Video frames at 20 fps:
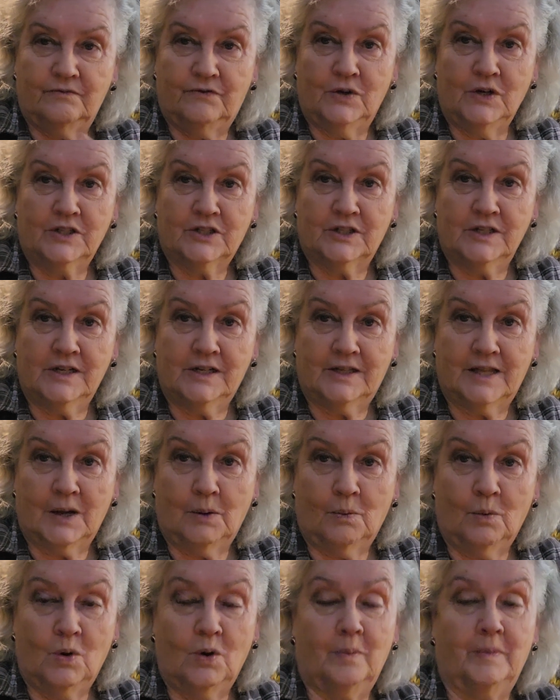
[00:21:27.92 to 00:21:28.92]
fussing at
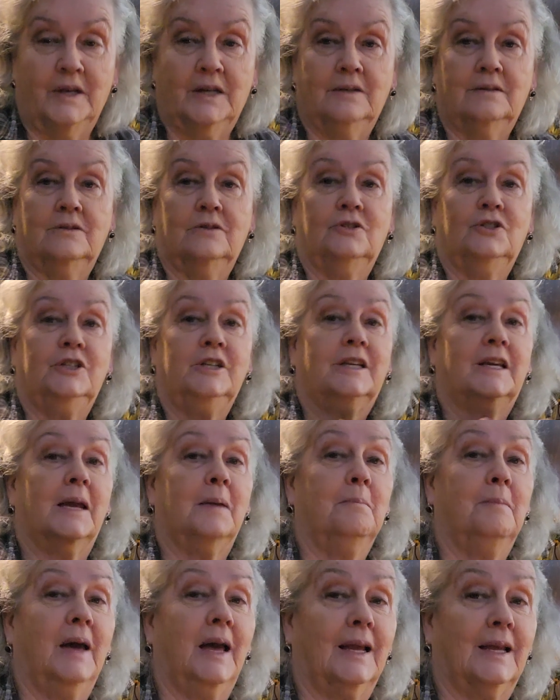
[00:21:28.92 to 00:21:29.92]
that woman, she
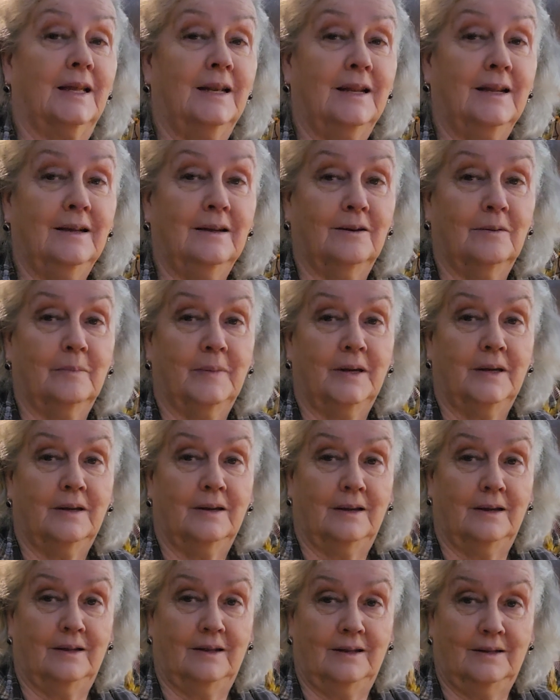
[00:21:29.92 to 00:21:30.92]
came back at him.
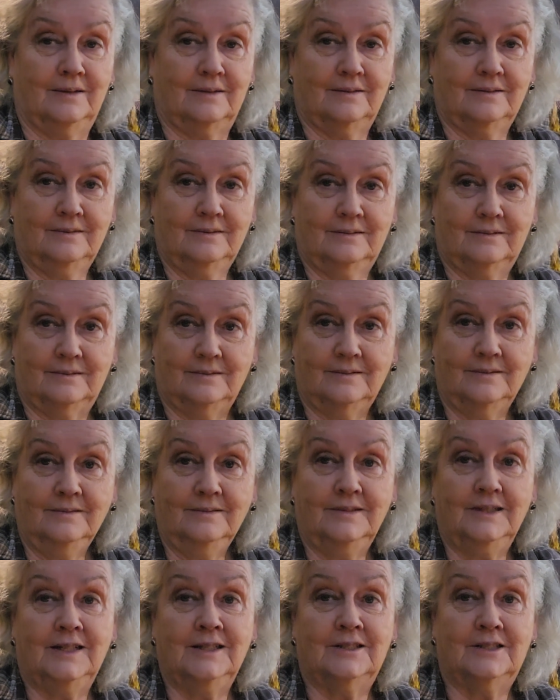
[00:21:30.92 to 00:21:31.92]

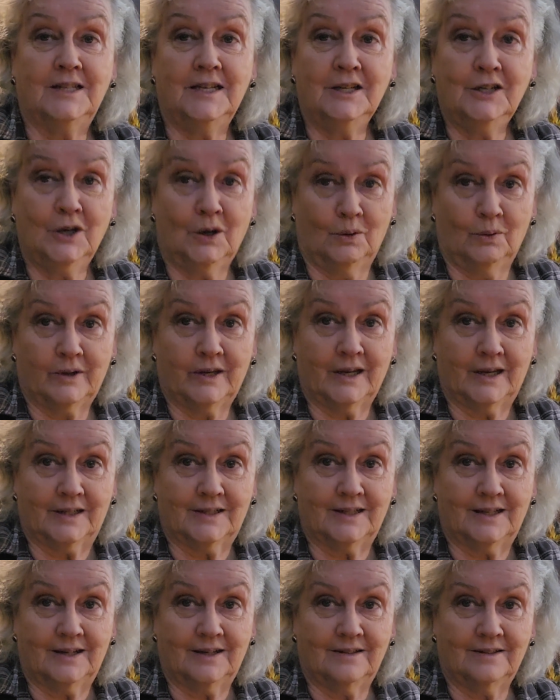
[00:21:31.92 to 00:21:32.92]
His ego
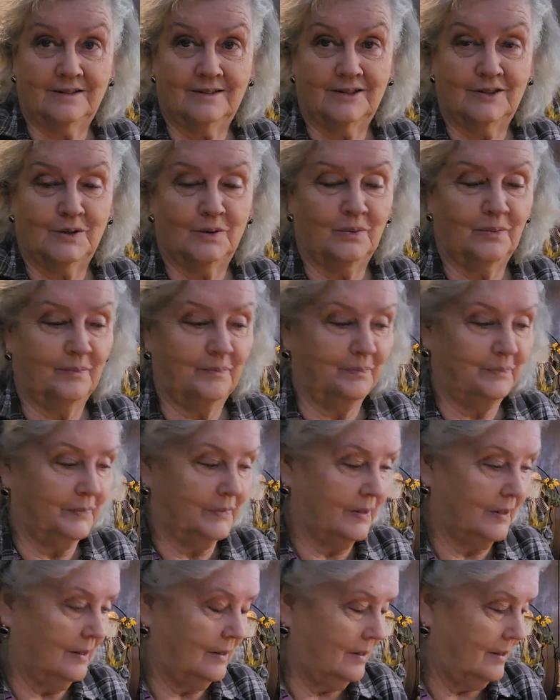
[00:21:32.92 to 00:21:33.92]
kicked in. So,
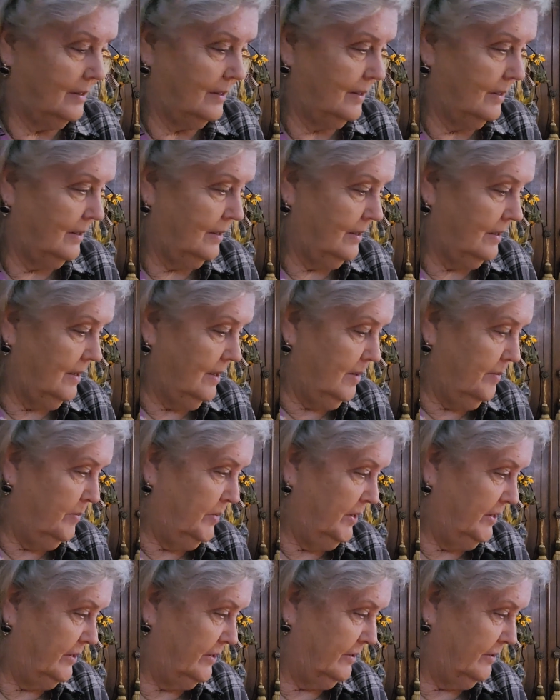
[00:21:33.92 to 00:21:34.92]

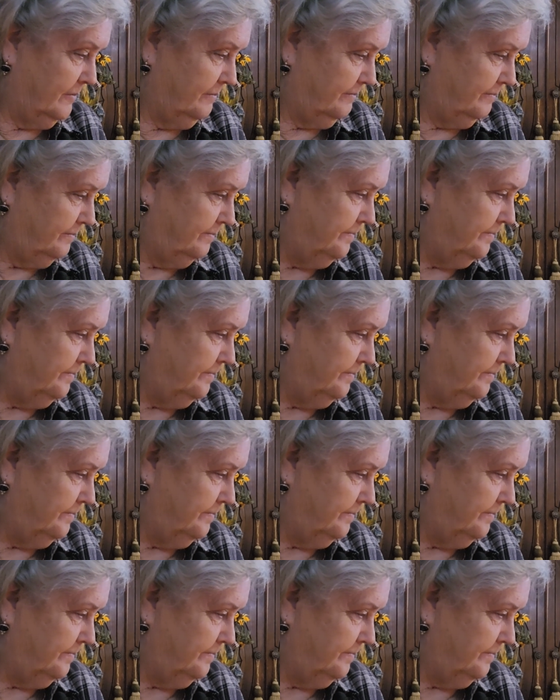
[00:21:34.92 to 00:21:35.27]
but